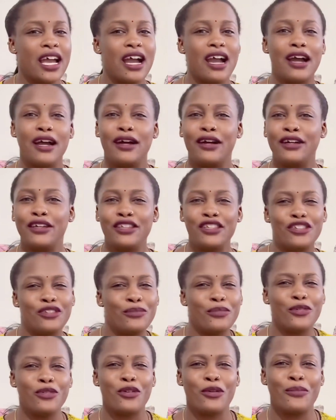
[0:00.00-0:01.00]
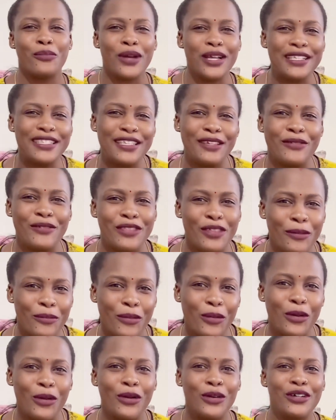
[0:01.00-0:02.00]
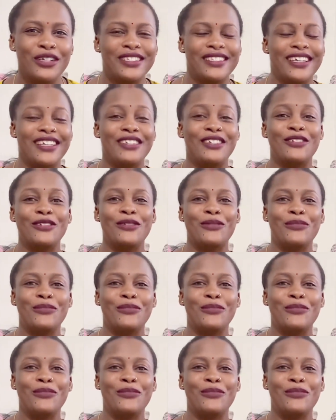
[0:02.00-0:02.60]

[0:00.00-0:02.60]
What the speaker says: romancing with the pores, and you'll